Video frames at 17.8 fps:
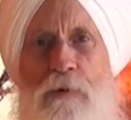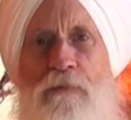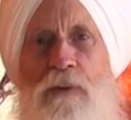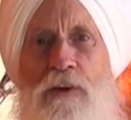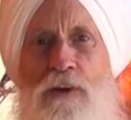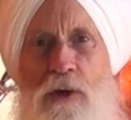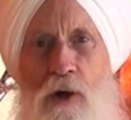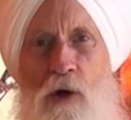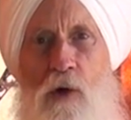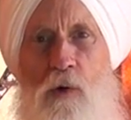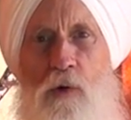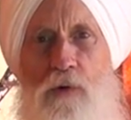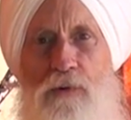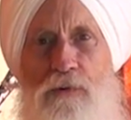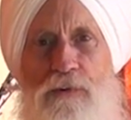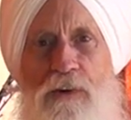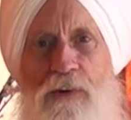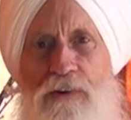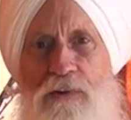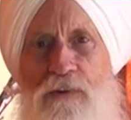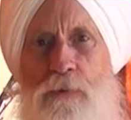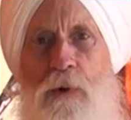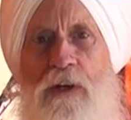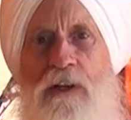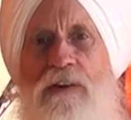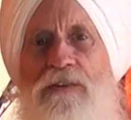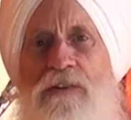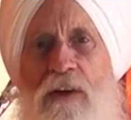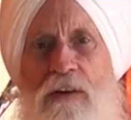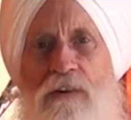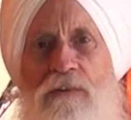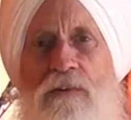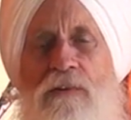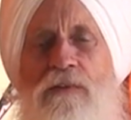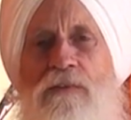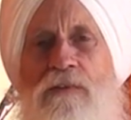of the nose. This is what he
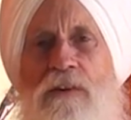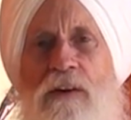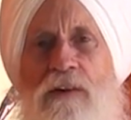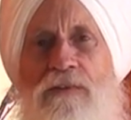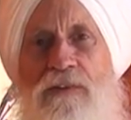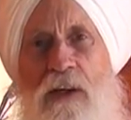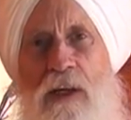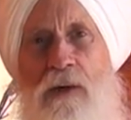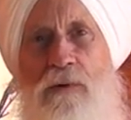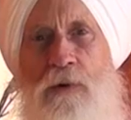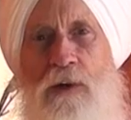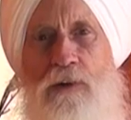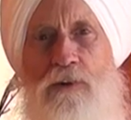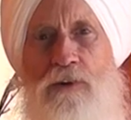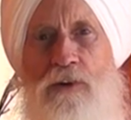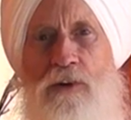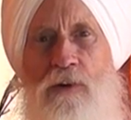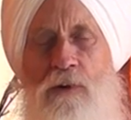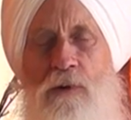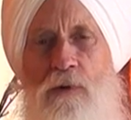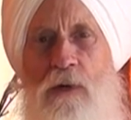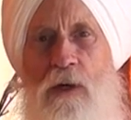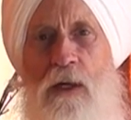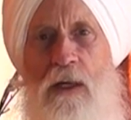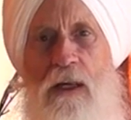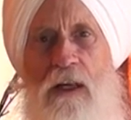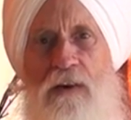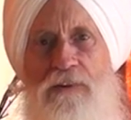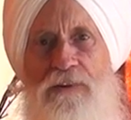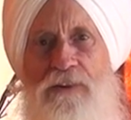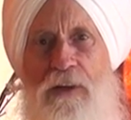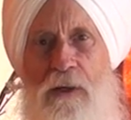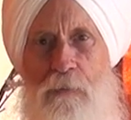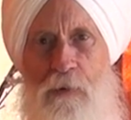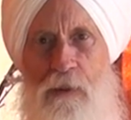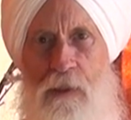says is the secret to
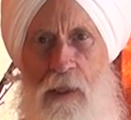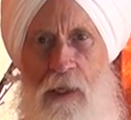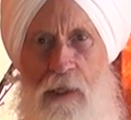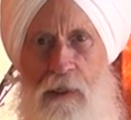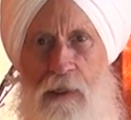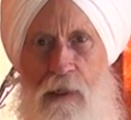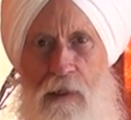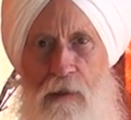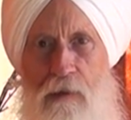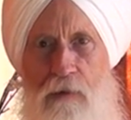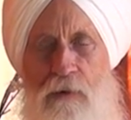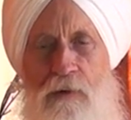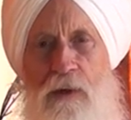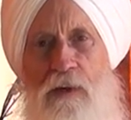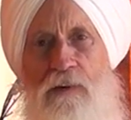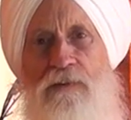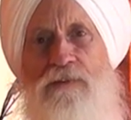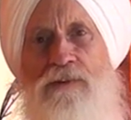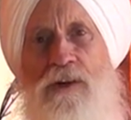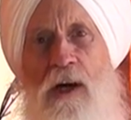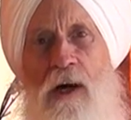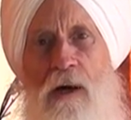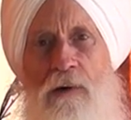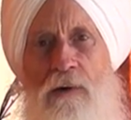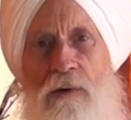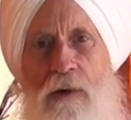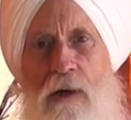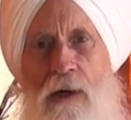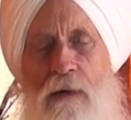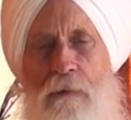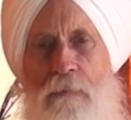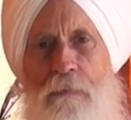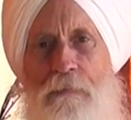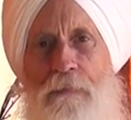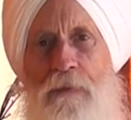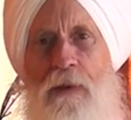stimulating this chakra.
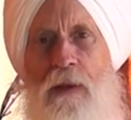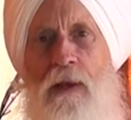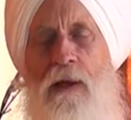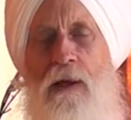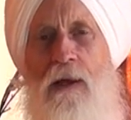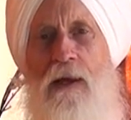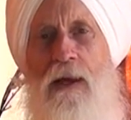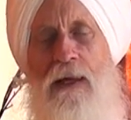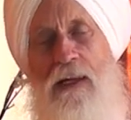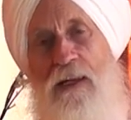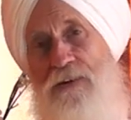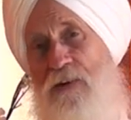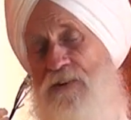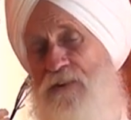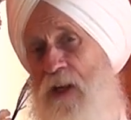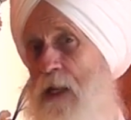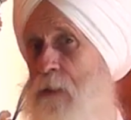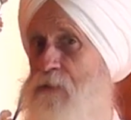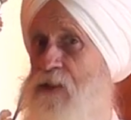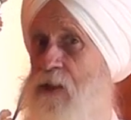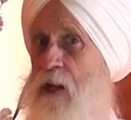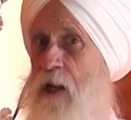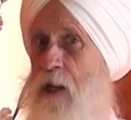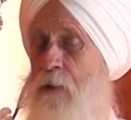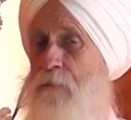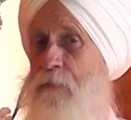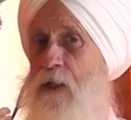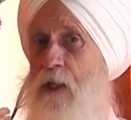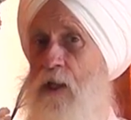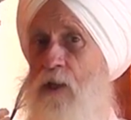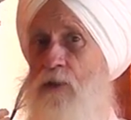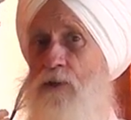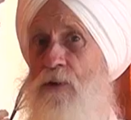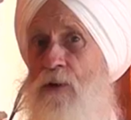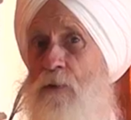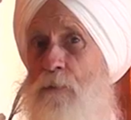And at the same time,
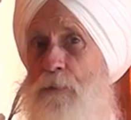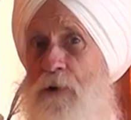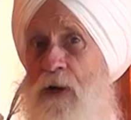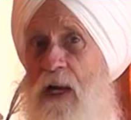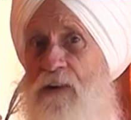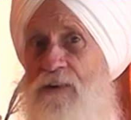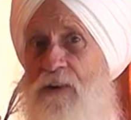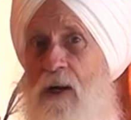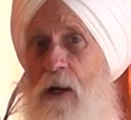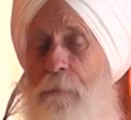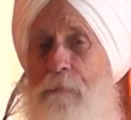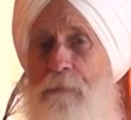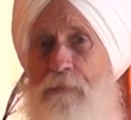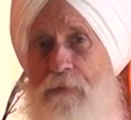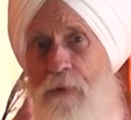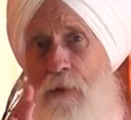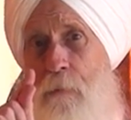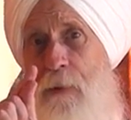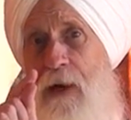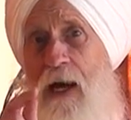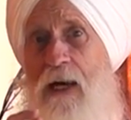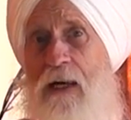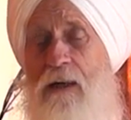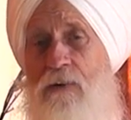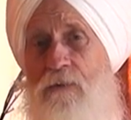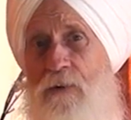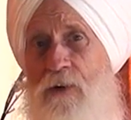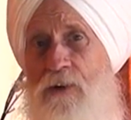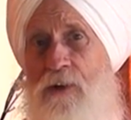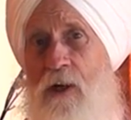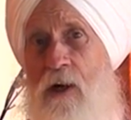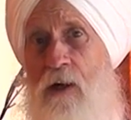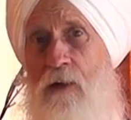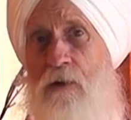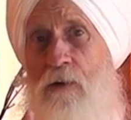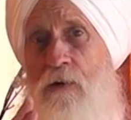you can press up the back of your
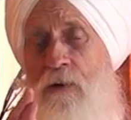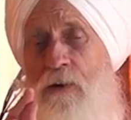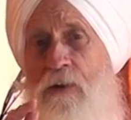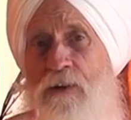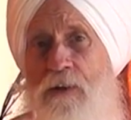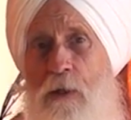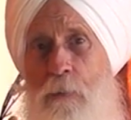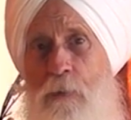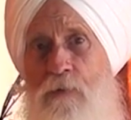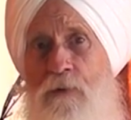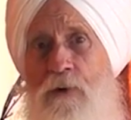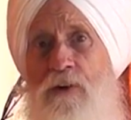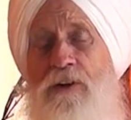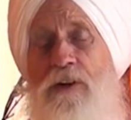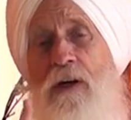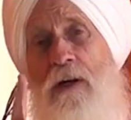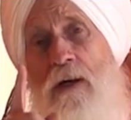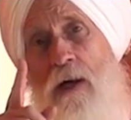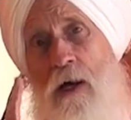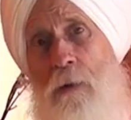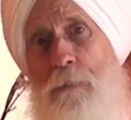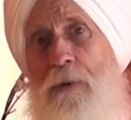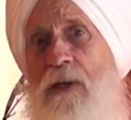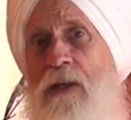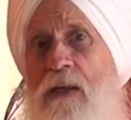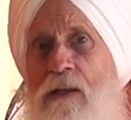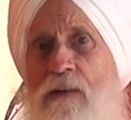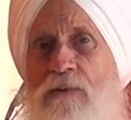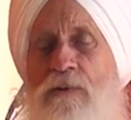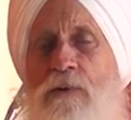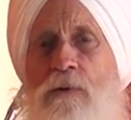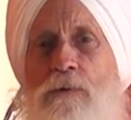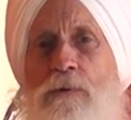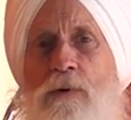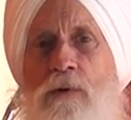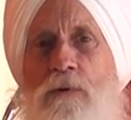tongue, or the tip of your tongue, up against
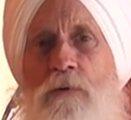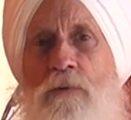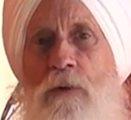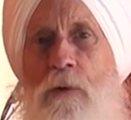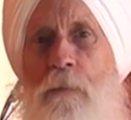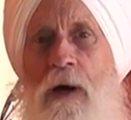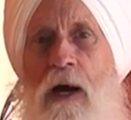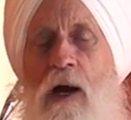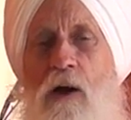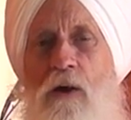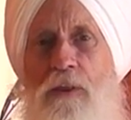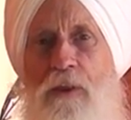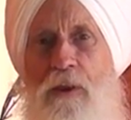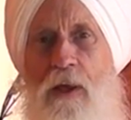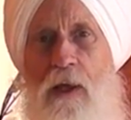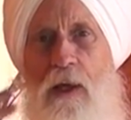the roof of the mouth,